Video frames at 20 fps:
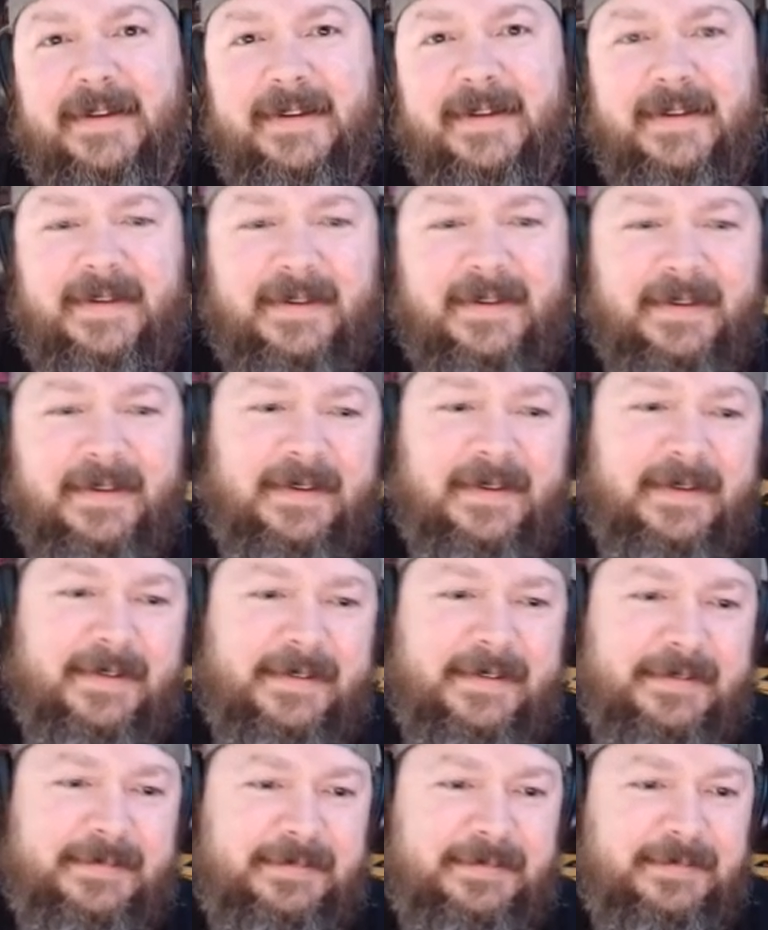
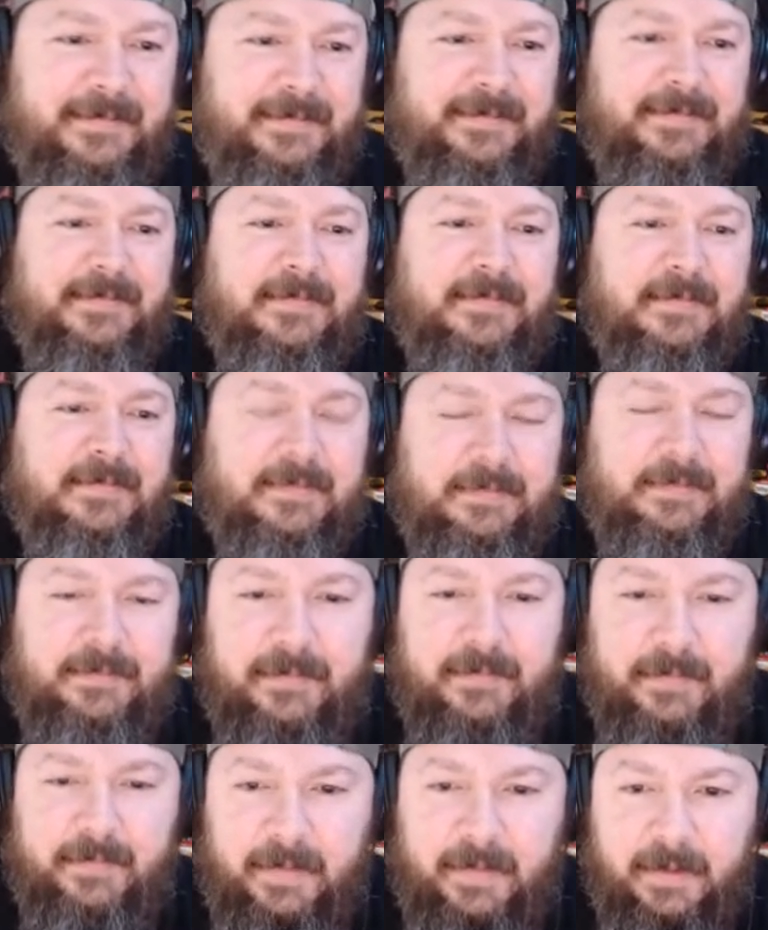
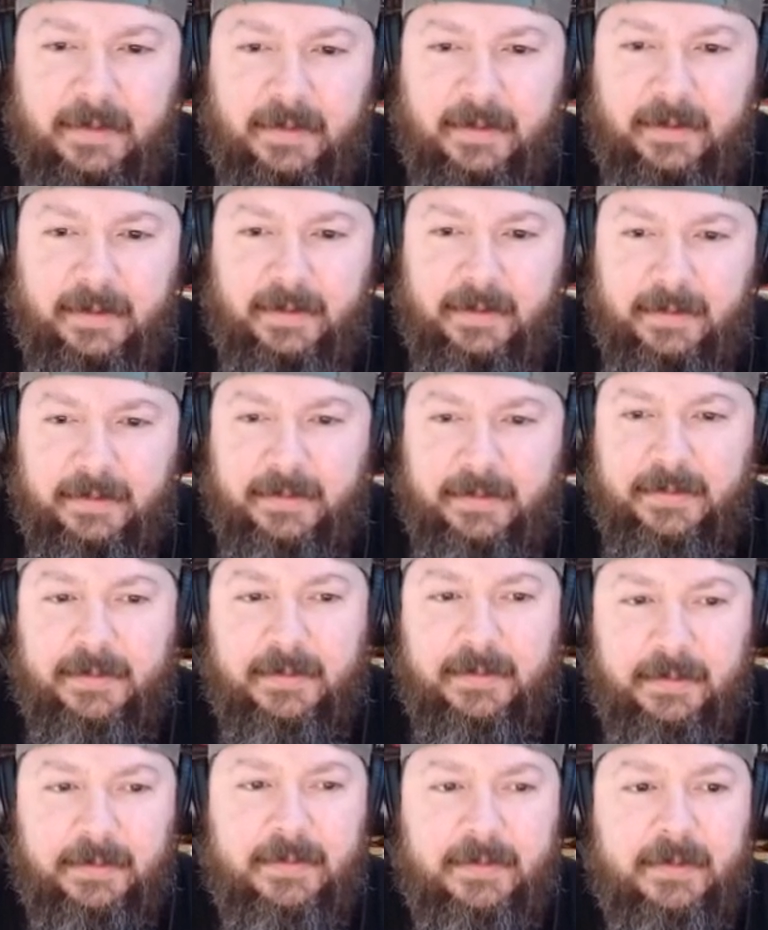
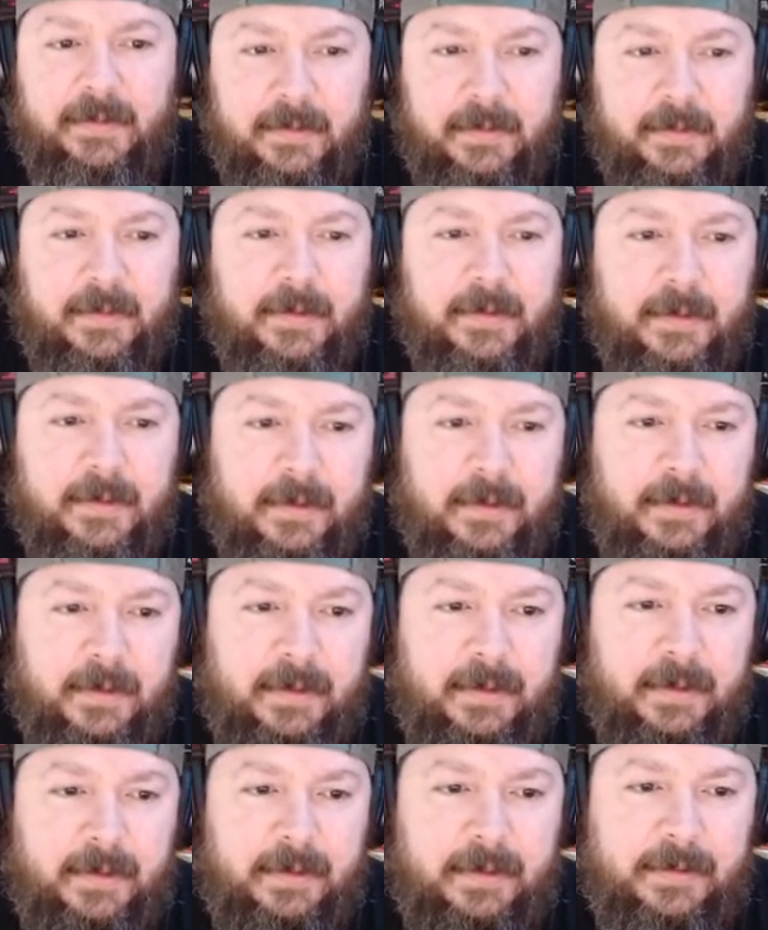
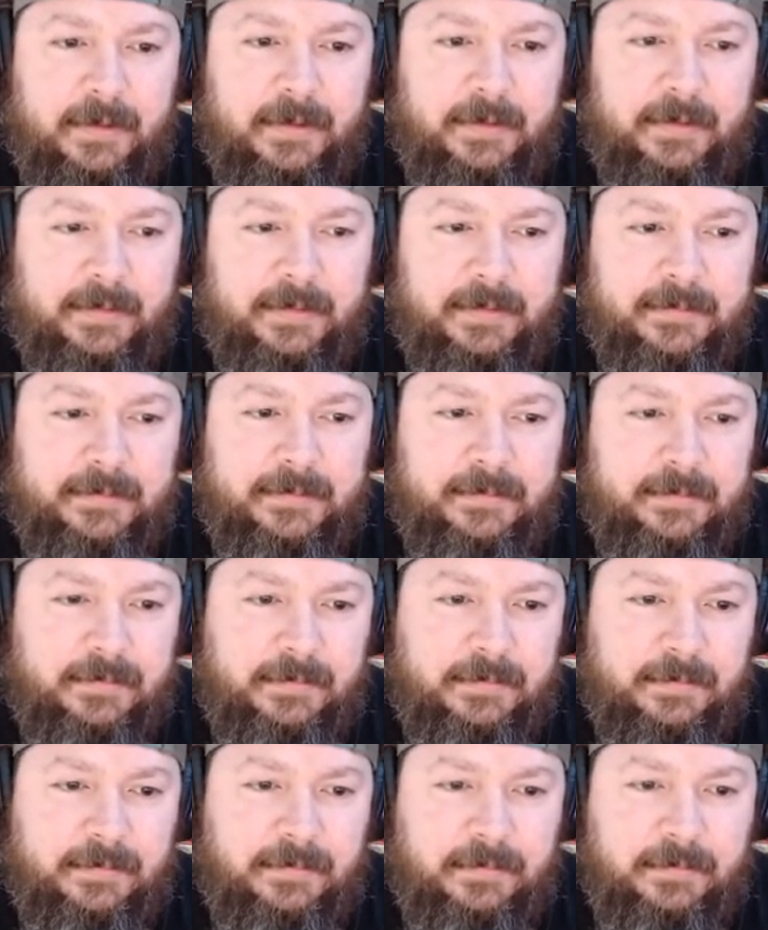
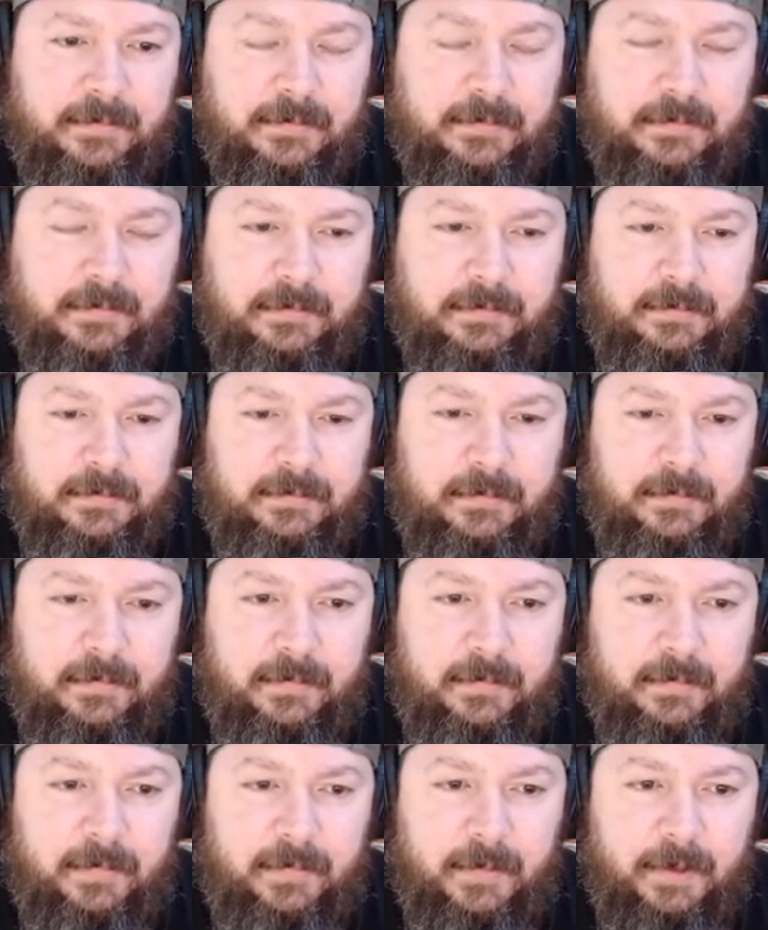
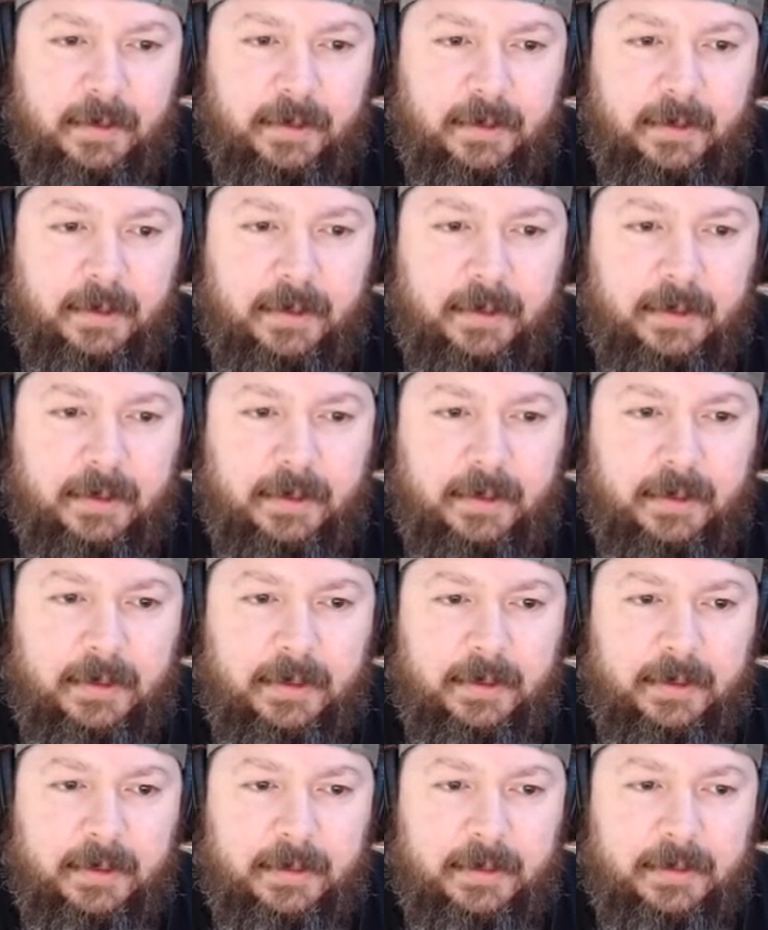
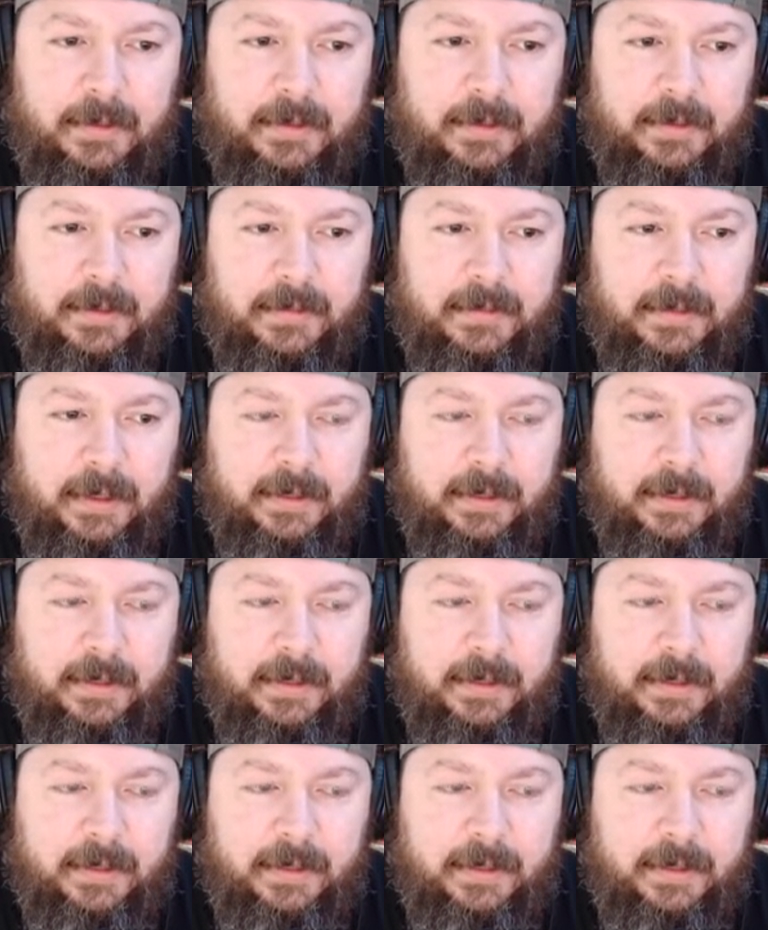[no speech]